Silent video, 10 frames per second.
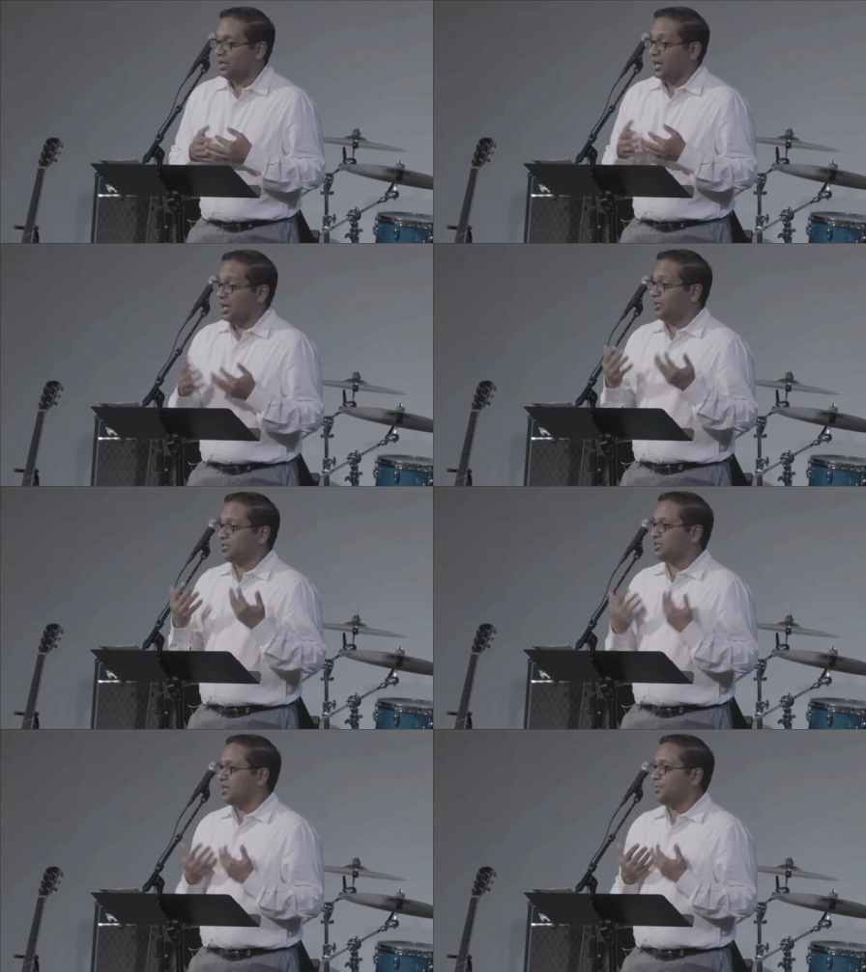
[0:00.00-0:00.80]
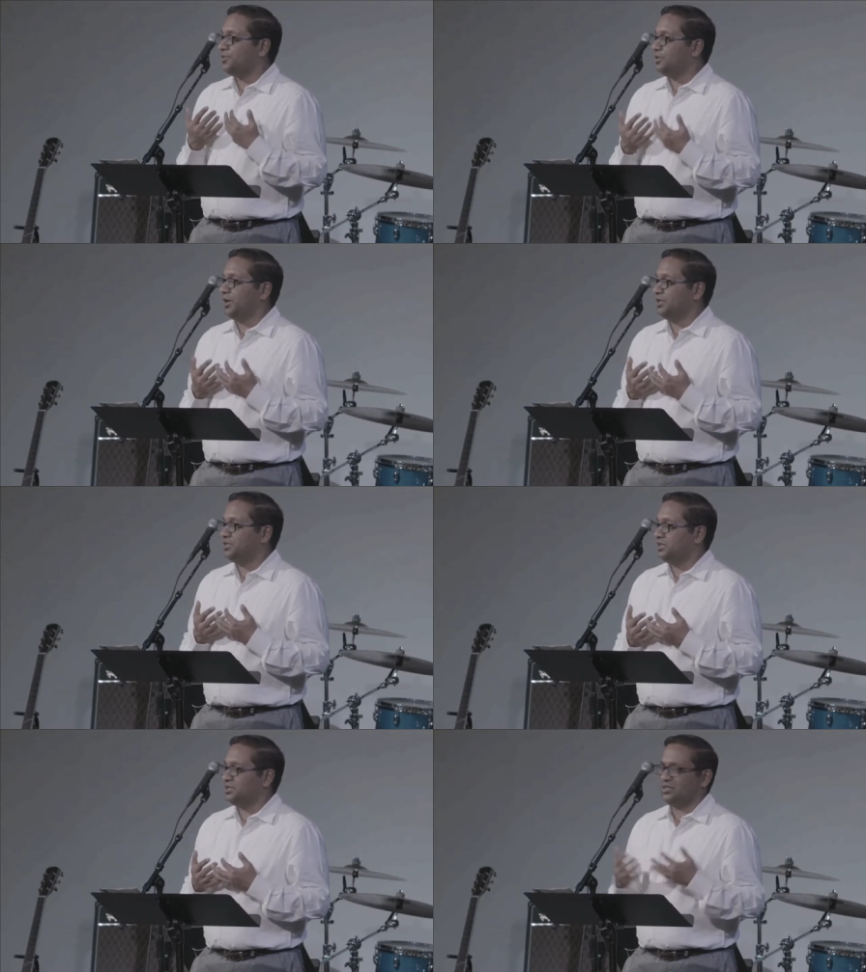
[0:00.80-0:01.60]
I'm accepted by
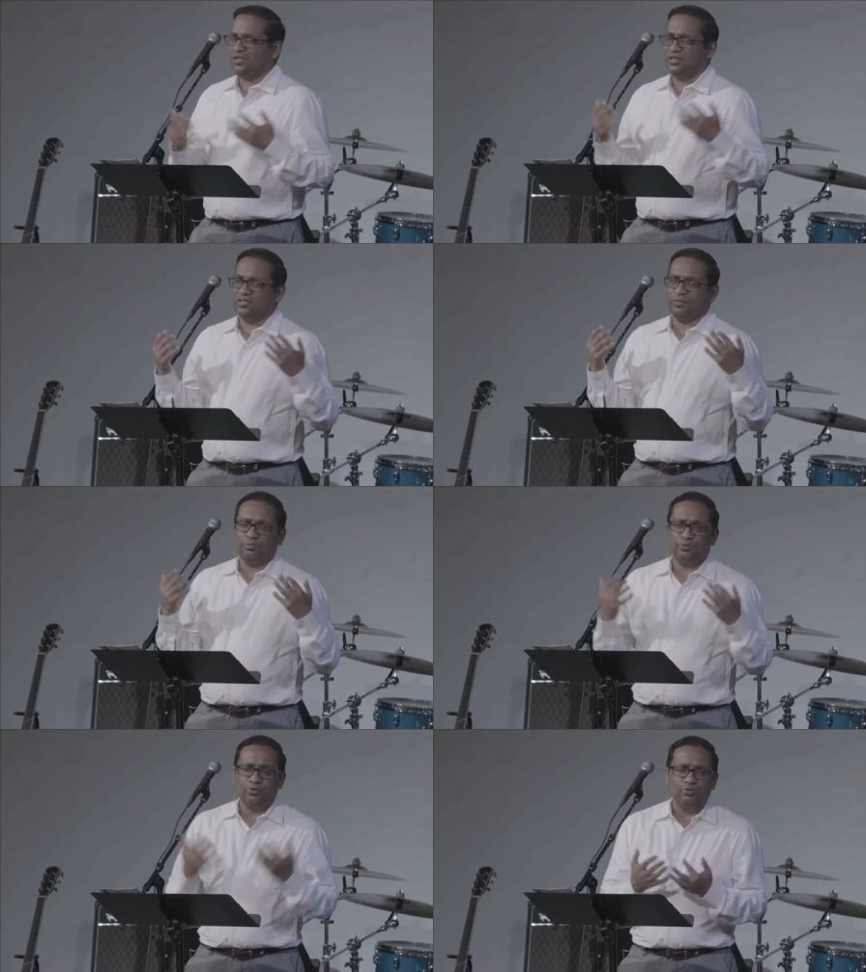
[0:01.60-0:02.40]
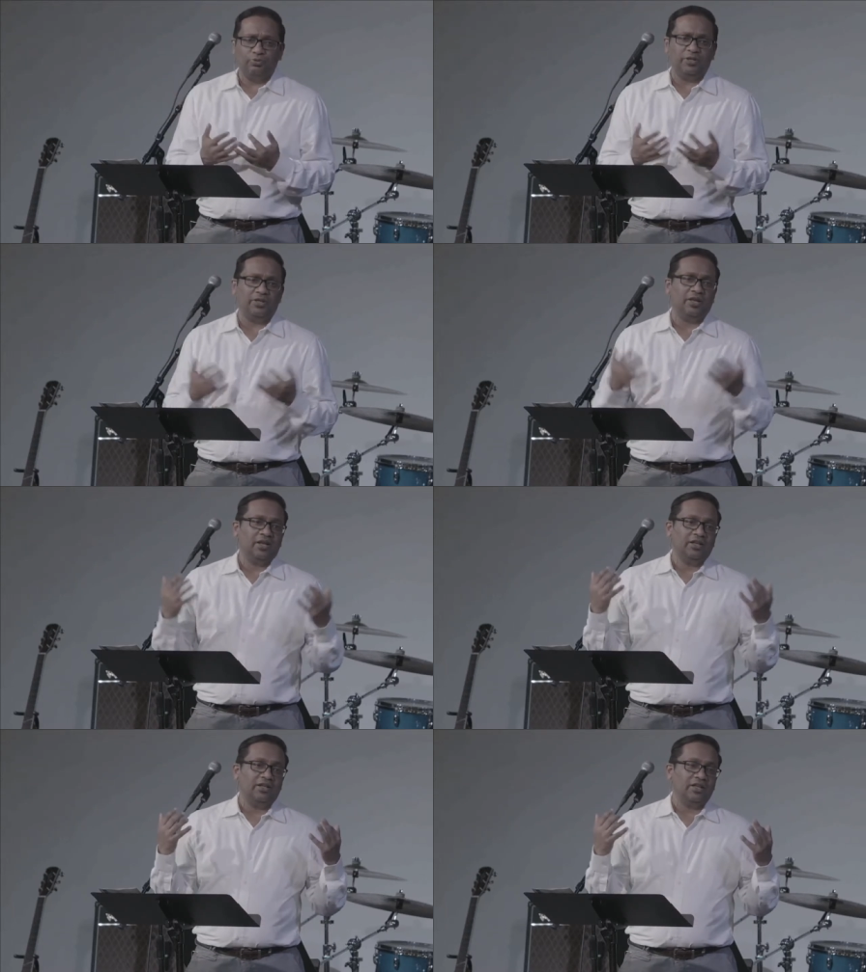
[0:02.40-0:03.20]
Jesus. He has approved me,
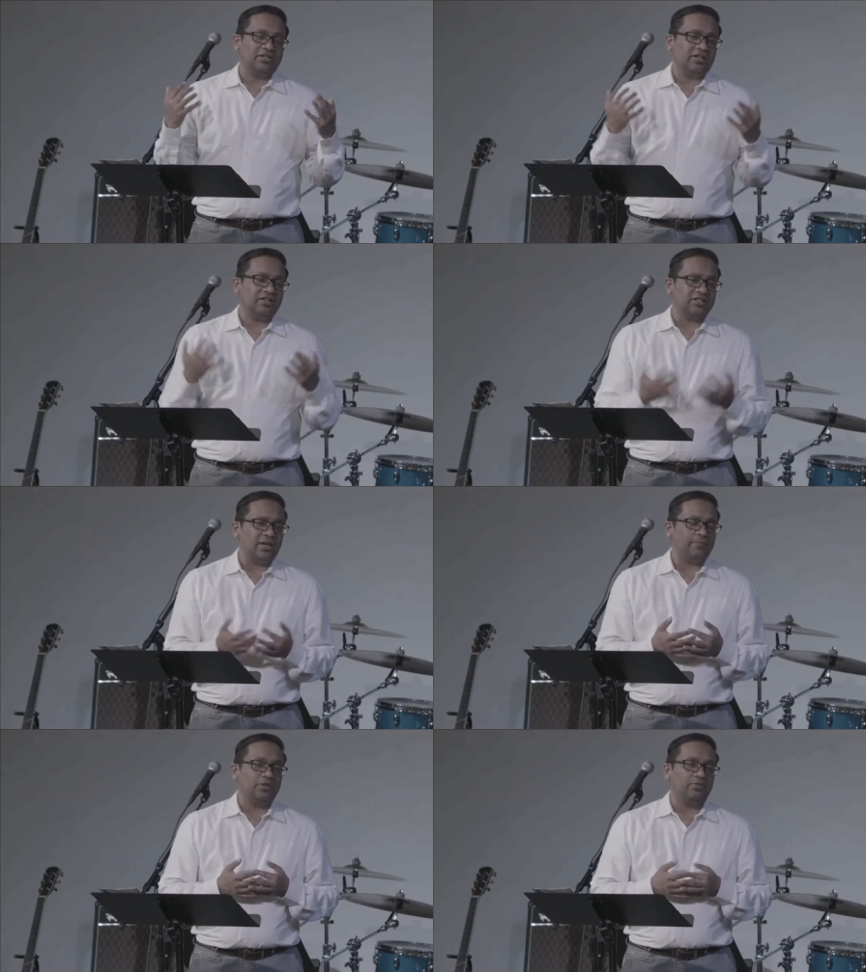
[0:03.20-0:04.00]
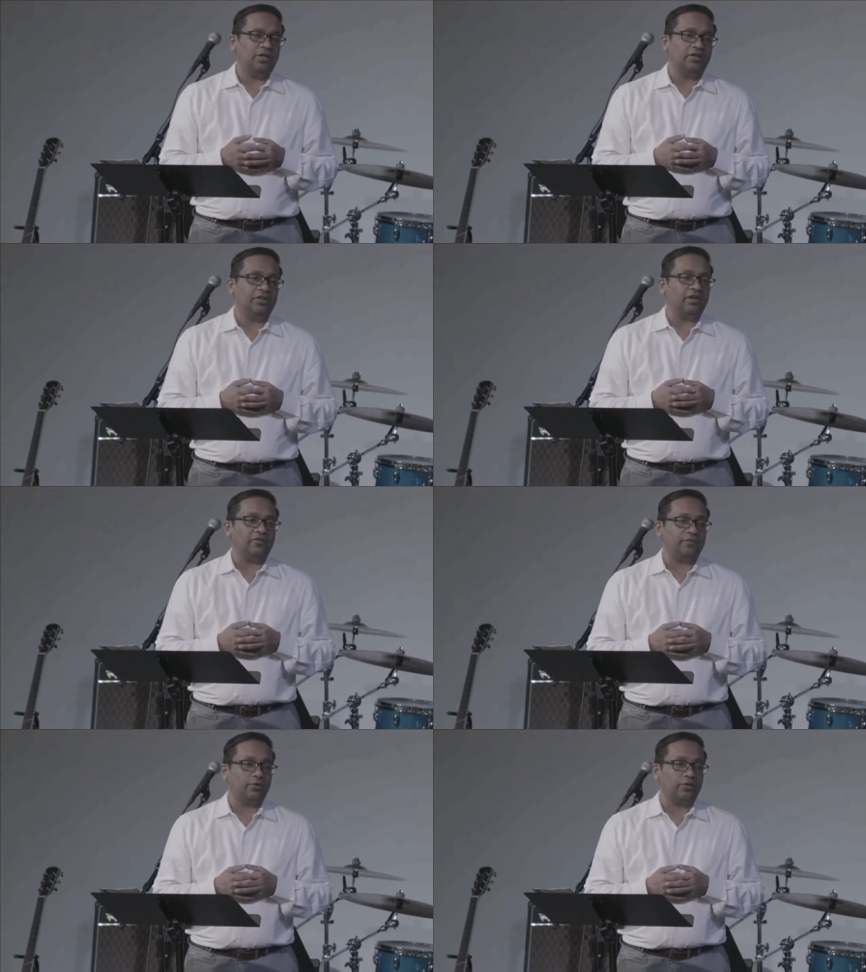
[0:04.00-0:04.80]
He has accepted me,
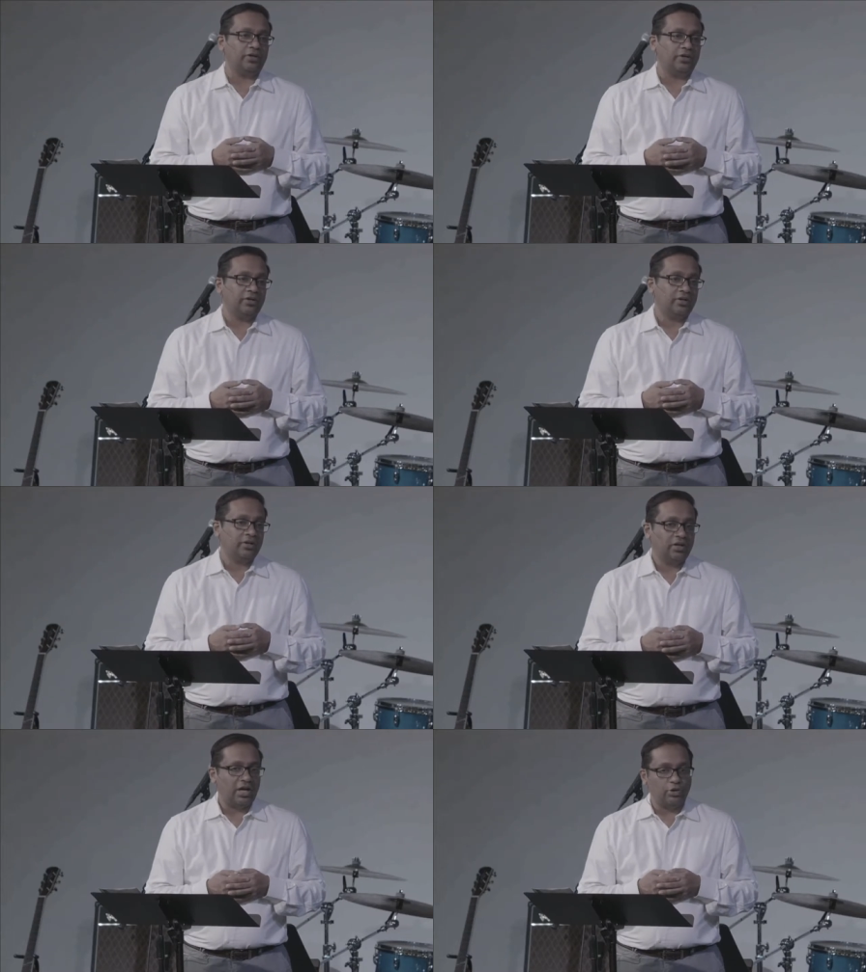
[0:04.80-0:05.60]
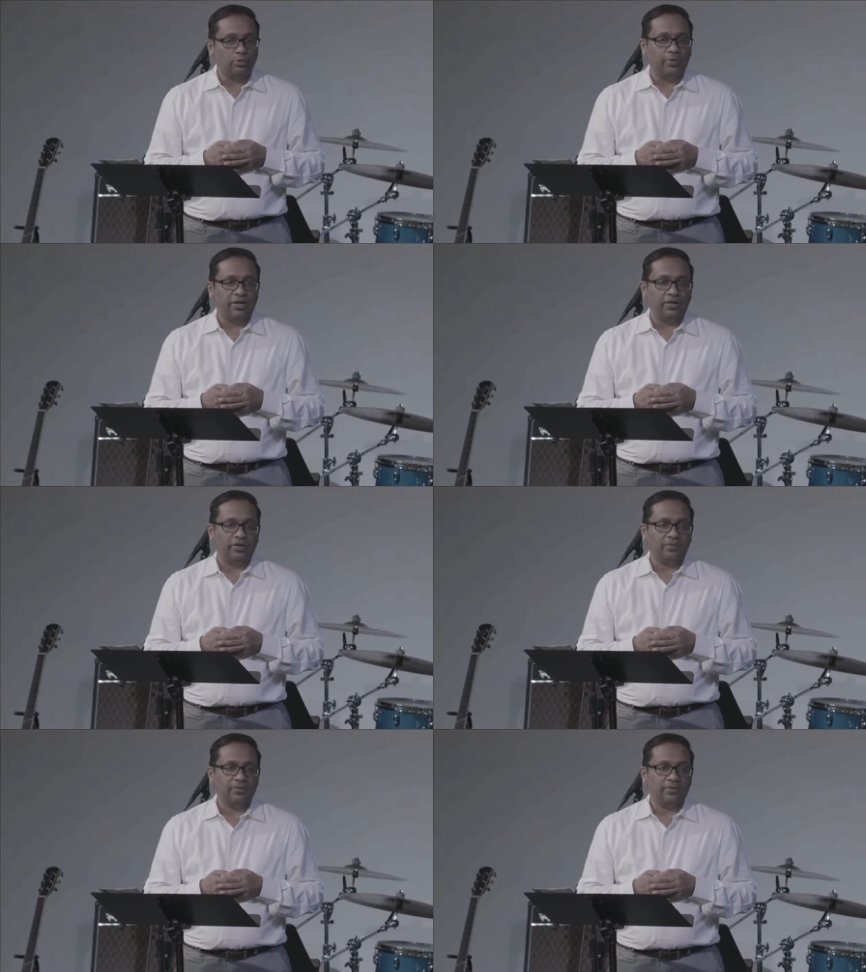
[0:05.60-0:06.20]
therefore I obey.